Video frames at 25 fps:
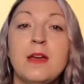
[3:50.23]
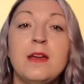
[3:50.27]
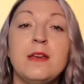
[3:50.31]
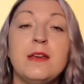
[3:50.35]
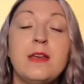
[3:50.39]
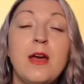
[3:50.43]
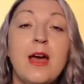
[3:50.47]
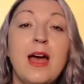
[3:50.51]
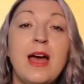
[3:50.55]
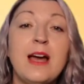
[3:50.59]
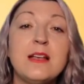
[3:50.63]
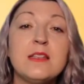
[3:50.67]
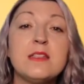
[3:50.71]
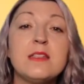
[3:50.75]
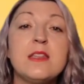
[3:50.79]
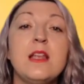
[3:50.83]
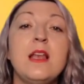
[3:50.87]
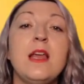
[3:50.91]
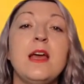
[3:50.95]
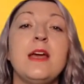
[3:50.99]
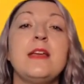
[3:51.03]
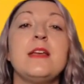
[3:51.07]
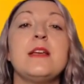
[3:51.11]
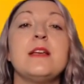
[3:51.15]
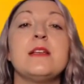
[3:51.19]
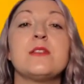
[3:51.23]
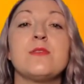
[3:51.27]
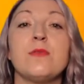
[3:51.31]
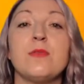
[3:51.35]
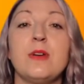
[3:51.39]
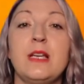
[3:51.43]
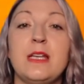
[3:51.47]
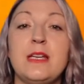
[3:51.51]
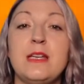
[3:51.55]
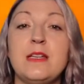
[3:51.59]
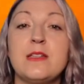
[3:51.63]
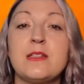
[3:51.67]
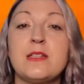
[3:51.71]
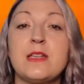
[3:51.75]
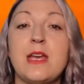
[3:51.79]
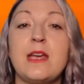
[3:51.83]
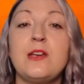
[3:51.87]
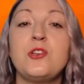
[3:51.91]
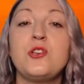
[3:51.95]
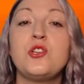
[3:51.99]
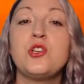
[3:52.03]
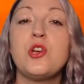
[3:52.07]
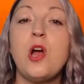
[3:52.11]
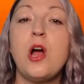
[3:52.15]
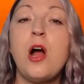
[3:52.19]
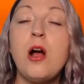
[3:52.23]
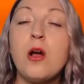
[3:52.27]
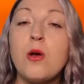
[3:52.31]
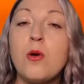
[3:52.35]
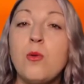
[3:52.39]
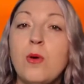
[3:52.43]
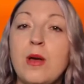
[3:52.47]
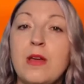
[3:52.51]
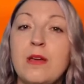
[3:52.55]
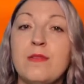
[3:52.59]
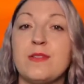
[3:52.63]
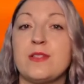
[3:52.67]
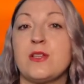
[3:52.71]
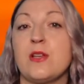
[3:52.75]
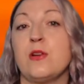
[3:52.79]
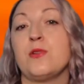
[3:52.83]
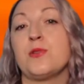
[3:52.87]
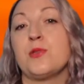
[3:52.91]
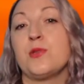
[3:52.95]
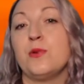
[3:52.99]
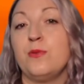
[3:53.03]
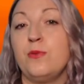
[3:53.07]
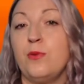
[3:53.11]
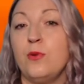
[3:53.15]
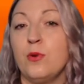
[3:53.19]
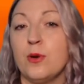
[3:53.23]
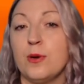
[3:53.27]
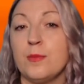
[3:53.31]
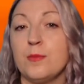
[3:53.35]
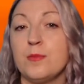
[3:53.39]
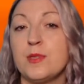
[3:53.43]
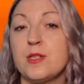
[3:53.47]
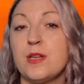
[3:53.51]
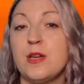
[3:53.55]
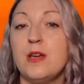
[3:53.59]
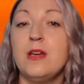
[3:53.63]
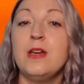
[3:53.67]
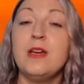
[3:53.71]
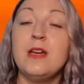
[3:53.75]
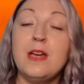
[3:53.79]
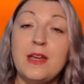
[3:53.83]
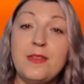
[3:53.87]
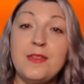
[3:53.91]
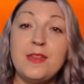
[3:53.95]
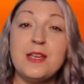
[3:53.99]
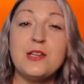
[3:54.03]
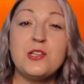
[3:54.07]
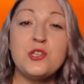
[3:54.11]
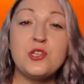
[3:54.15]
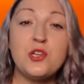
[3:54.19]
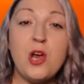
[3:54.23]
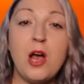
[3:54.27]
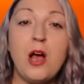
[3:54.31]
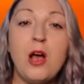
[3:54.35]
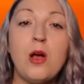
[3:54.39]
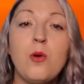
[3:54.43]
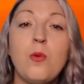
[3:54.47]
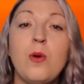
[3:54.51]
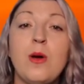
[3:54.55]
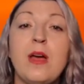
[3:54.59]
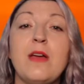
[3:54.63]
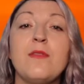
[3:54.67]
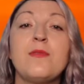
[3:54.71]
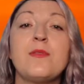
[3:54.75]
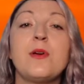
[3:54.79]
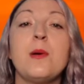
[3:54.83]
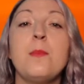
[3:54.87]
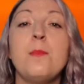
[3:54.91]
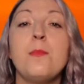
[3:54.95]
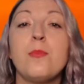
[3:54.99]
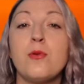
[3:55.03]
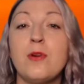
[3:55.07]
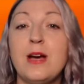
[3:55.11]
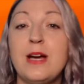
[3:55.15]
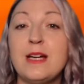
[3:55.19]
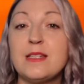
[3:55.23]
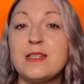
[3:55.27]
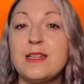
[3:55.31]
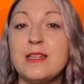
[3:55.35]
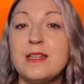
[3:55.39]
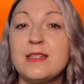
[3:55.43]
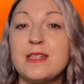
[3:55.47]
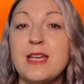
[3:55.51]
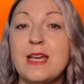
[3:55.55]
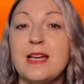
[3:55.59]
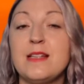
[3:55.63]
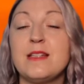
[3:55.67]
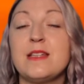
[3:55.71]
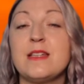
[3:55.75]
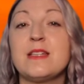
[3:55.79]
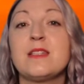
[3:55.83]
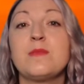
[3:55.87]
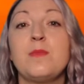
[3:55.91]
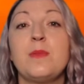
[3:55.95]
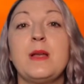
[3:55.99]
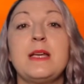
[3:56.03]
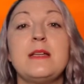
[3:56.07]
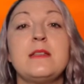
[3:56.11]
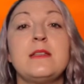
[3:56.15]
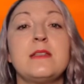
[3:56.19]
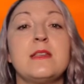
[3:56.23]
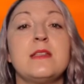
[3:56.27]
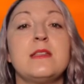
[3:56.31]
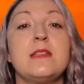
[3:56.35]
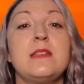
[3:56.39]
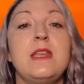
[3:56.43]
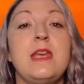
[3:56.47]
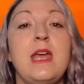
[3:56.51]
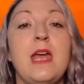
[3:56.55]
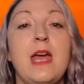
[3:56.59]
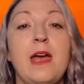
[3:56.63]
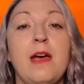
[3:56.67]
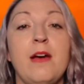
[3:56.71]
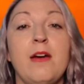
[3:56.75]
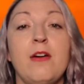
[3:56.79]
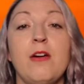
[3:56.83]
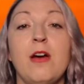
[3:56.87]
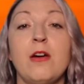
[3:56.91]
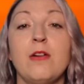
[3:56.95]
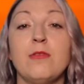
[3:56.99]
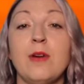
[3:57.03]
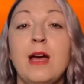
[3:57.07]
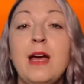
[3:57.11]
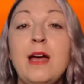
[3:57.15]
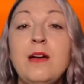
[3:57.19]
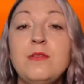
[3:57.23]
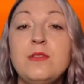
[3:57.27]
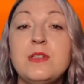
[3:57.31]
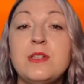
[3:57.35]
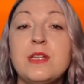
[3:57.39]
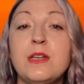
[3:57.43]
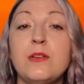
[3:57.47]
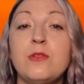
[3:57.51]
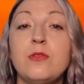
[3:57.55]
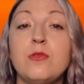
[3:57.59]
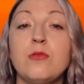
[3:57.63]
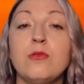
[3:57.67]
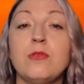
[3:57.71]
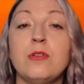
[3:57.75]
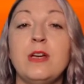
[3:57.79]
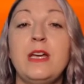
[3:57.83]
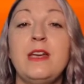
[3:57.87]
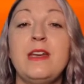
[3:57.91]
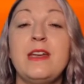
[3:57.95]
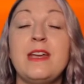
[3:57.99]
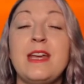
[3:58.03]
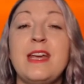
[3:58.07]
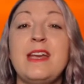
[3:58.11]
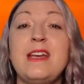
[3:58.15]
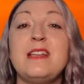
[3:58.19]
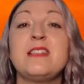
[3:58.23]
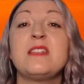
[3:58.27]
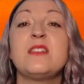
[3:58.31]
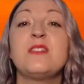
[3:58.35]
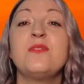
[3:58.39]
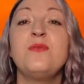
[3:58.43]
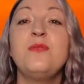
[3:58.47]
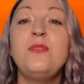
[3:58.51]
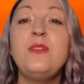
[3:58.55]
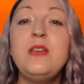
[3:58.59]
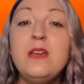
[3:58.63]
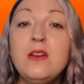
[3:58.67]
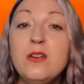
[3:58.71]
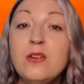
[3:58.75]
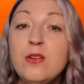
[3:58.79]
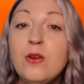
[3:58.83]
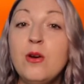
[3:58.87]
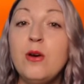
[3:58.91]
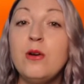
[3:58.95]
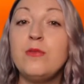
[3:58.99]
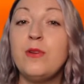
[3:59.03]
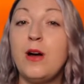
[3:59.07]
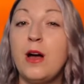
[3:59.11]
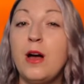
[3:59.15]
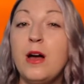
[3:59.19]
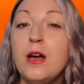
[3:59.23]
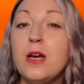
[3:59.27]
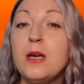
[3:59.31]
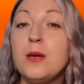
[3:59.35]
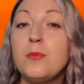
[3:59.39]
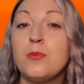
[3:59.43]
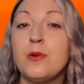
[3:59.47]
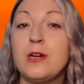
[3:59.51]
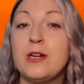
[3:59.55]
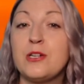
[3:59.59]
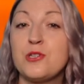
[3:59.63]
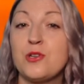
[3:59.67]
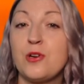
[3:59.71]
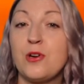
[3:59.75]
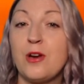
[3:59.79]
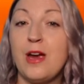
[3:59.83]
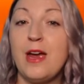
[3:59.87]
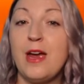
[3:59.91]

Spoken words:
Now, as the light is released, a shockwave is also formed. And this shockwave compresses and displaces the air around it, creating a sphere of high pressure